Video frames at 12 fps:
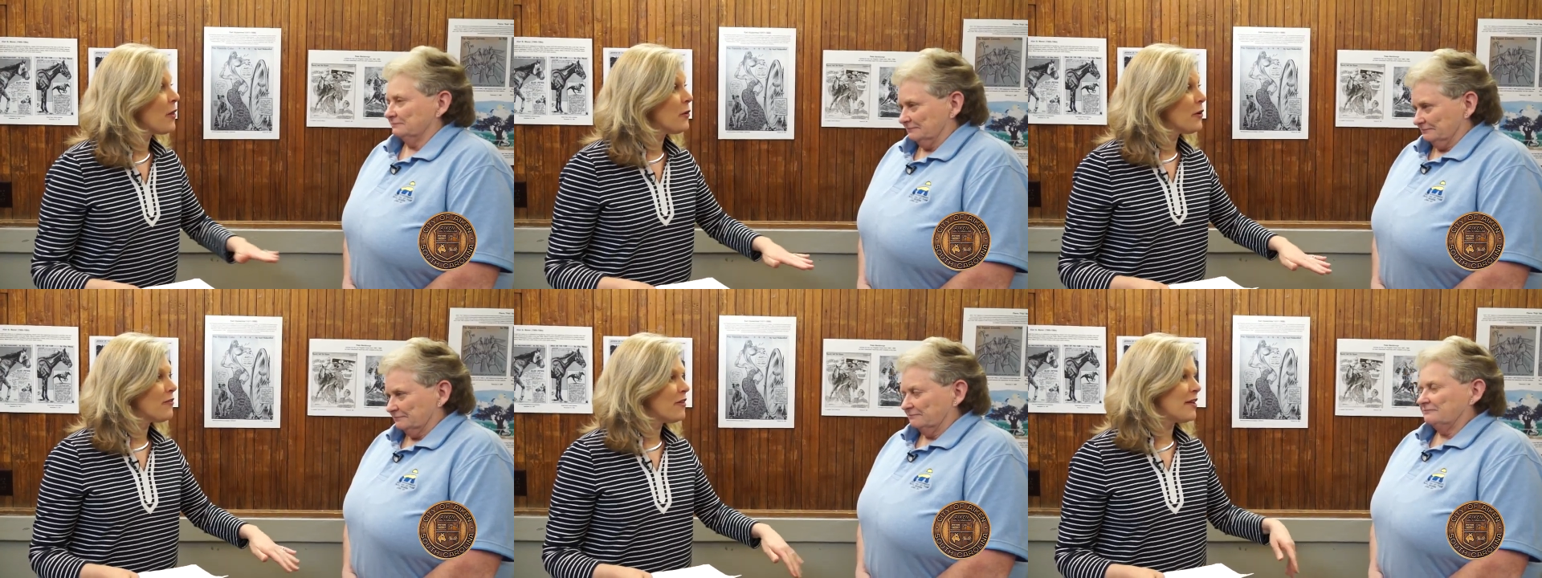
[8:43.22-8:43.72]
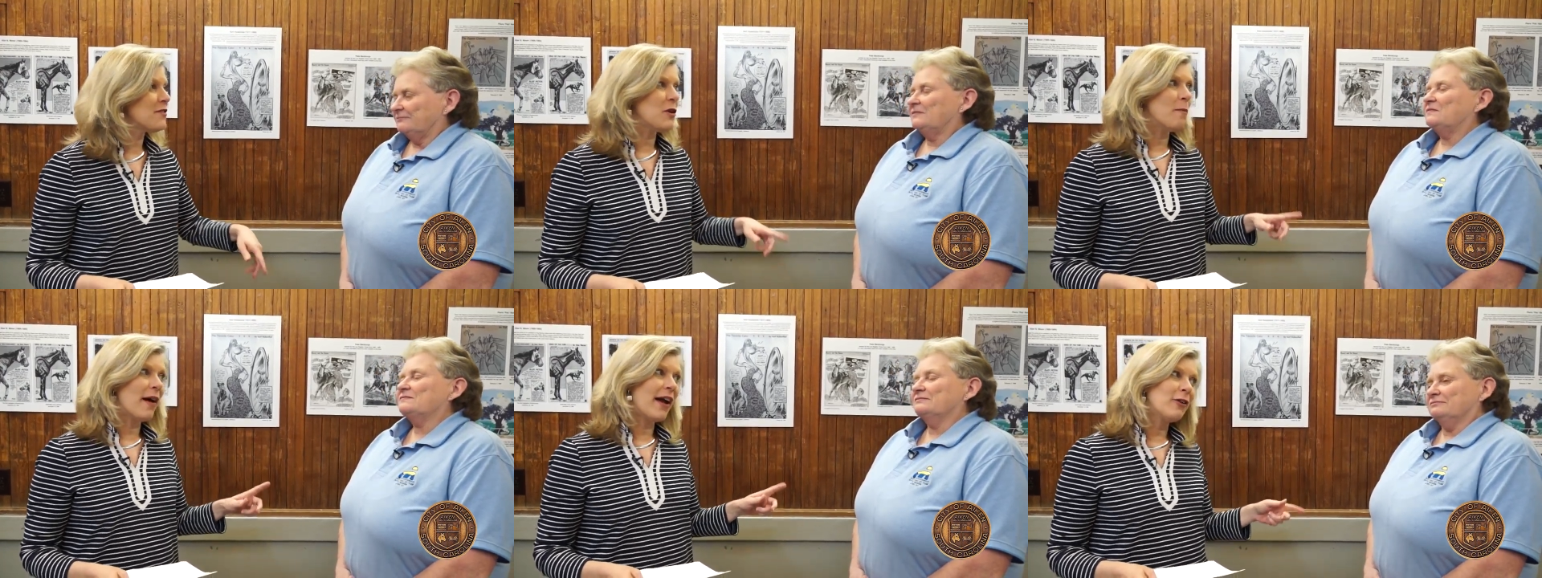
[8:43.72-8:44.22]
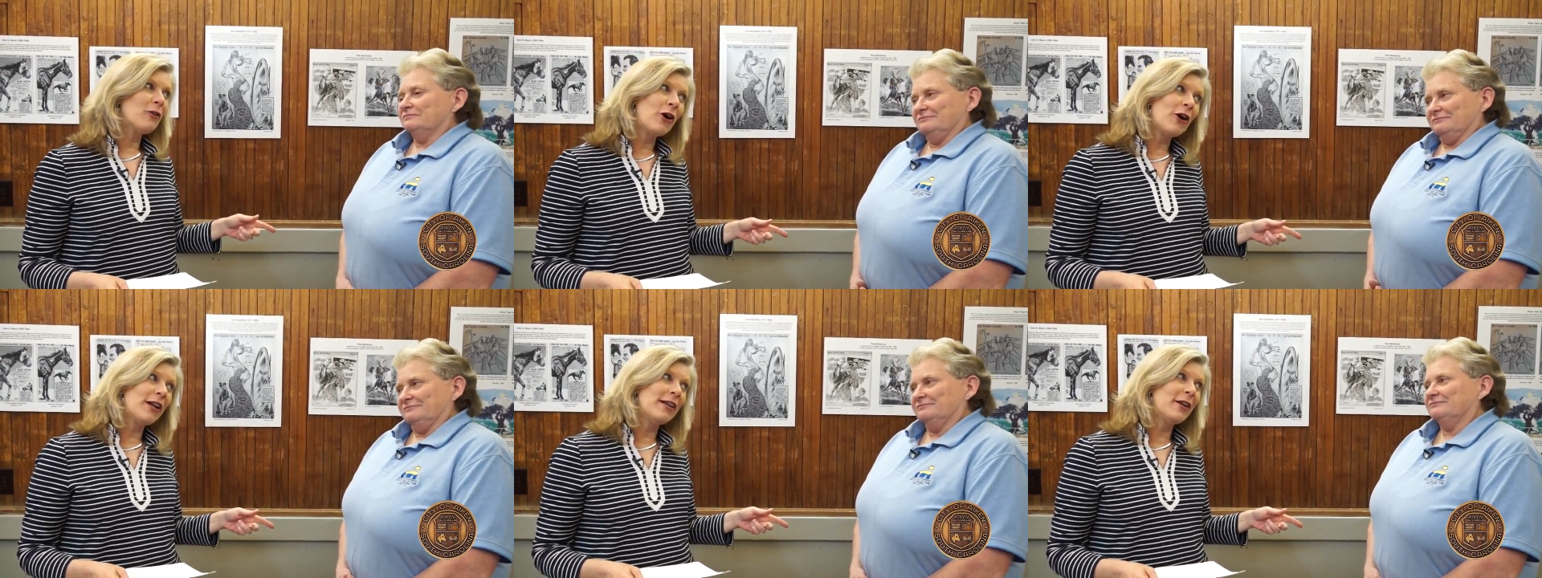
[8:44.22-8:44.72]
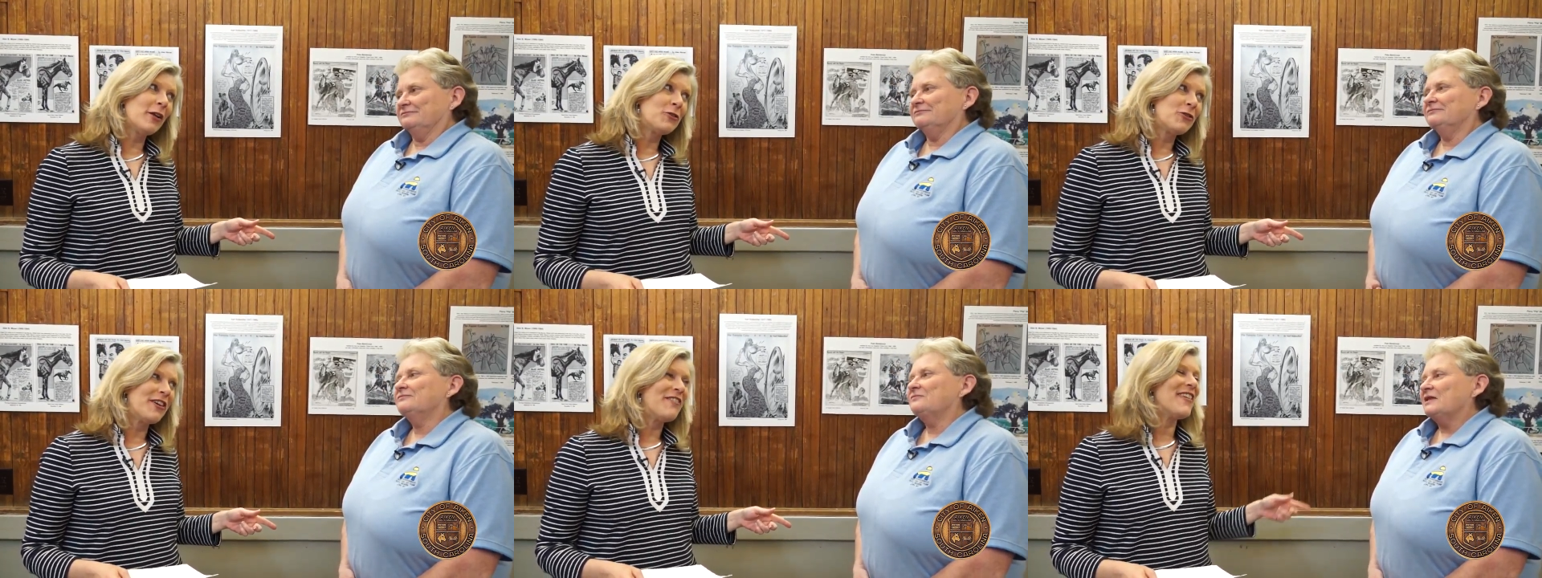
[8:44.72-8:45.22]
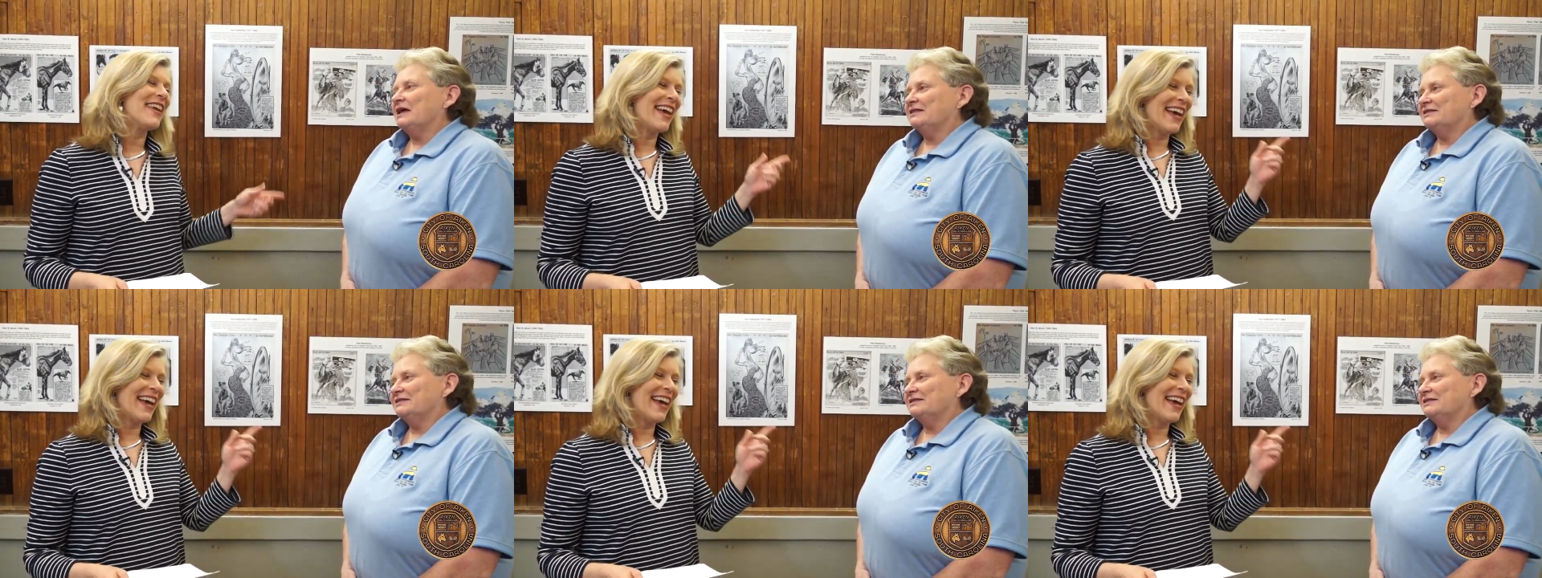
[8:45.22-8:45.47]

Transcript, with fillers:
Speaker 1: other events. You might mm-hmm. learn a mm-hmm. little trivia.